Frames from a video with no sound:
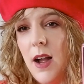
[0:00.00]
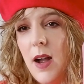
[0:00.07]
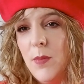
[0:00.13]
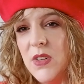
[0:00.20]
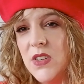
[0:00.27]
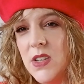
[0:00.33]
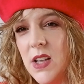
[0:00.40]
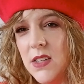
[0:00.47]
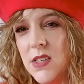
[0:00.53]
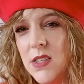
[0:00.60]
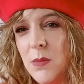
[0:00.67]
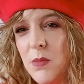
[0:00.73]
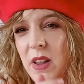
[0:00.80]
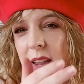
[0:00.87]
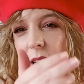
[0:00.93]
It's got
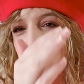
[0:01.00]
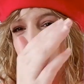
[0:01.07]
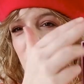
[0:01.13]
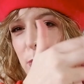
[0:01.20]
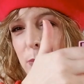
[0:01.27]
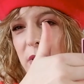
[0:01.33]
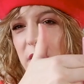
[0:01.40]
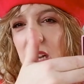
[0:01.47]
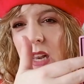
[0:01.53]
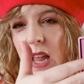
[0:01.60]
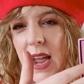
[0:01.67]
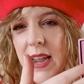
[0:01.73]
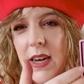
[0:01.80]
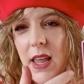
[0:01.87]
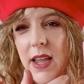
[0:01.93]
some like purpley
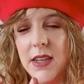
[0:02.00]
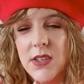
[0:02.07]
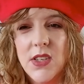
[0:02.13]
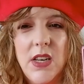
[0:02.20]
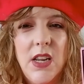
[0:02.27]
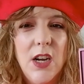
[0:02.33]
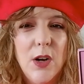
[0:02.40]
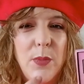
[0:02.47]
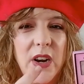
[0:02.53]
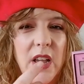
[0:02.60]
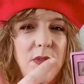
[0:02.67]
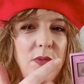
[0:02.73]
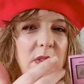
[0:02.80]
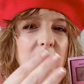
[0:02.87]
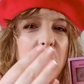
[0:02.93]
lilacs in here, but
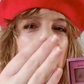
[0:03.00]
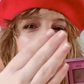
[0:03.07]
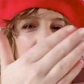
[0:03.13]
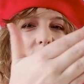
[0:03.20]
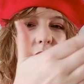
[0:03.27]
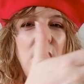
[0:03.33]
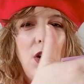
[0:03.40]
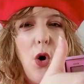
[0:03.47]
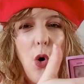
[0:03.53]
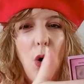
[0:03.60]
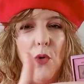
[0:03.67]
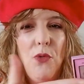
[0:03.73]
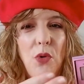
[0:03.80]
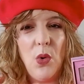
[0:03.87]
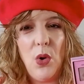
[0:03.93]
I feel that the
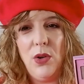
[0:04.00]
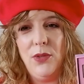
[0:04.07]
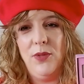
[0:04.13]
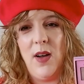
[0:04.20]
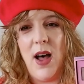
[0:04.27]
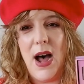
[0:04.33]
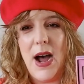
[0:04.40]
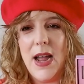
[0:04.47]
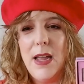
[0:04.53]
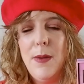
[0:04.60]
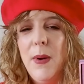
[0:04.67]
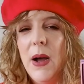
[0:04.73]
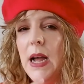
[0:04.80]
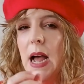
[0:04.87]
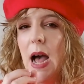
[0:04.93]
overall
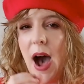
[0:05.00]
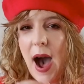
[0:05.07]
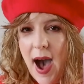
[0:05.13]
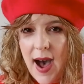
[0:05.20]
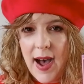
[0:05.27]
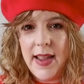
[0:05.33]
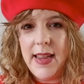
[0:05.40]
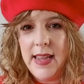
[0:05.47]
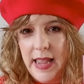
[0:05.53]
vibe I